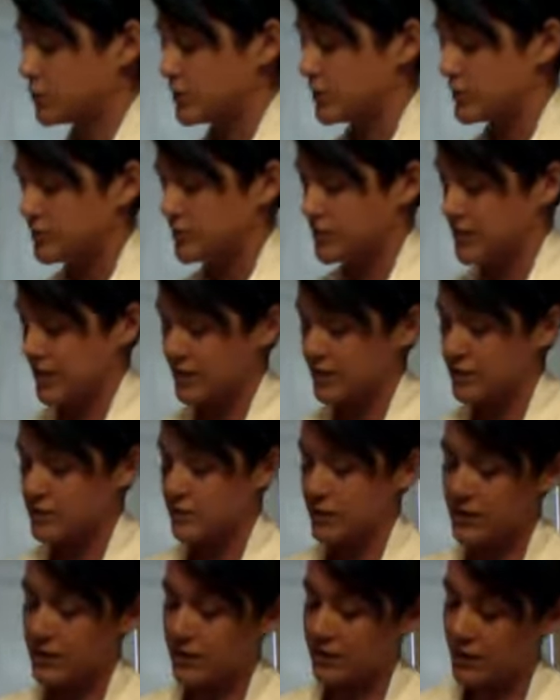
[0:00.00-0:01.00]
we tend to
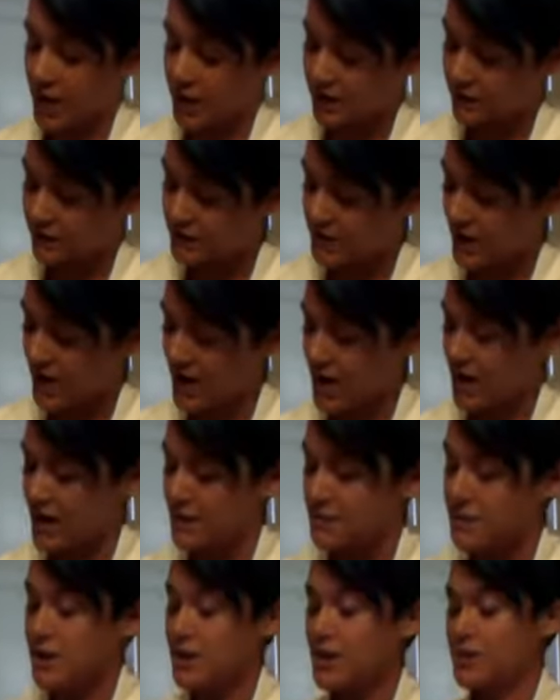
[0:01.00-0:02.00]
spend a lot of
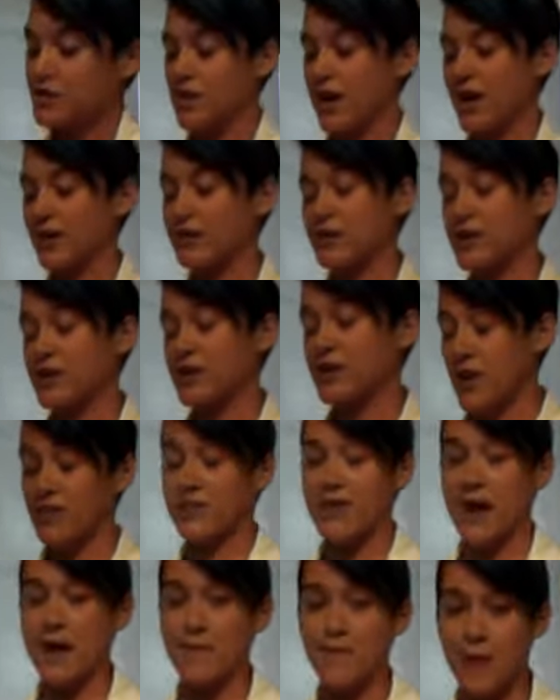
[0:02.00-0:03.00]
time trying to cover
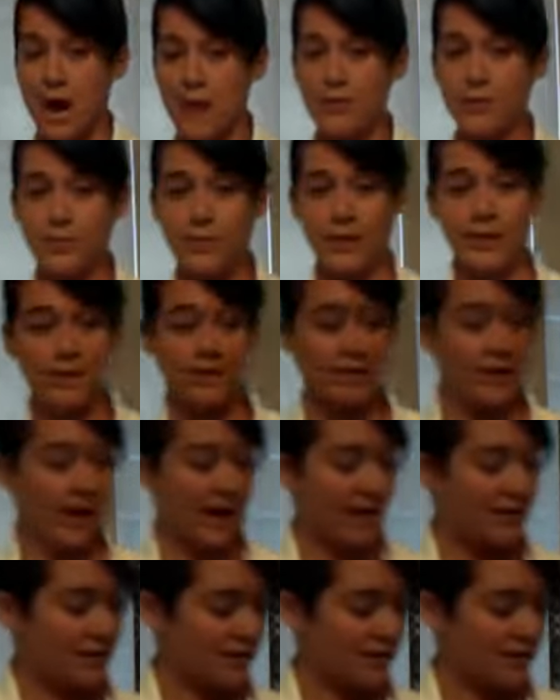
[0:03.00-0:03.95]
that bobby pin or the end